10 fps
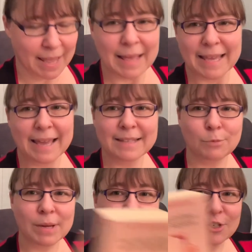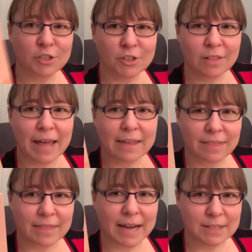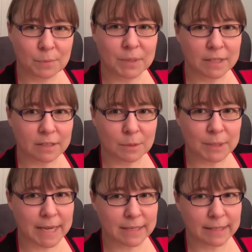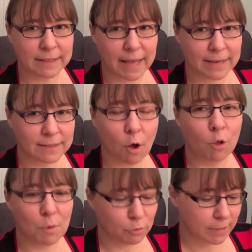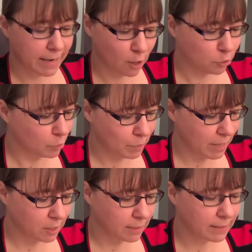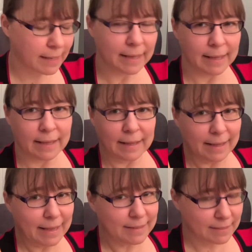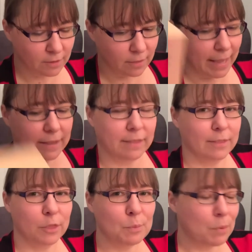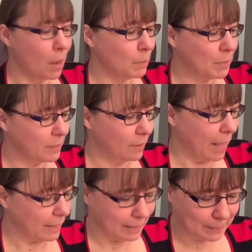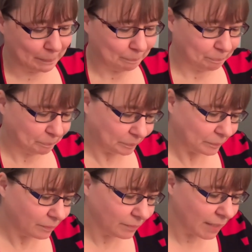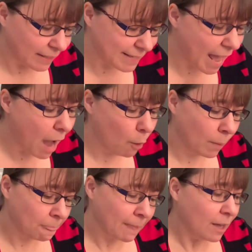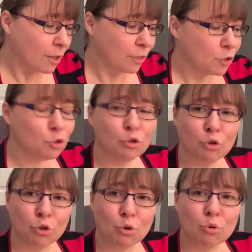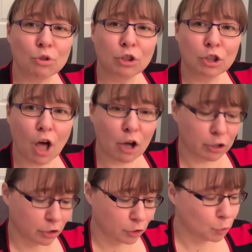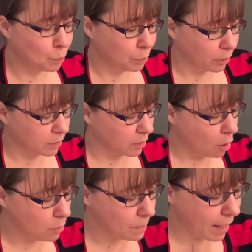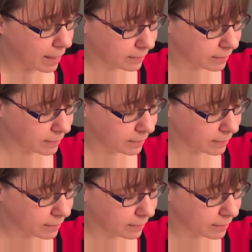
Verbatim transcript: yeah, it's really just the length that is a bit intimidating. That is almost 900 pages. It's just the length. The problem is the length. Now, the two longest books on my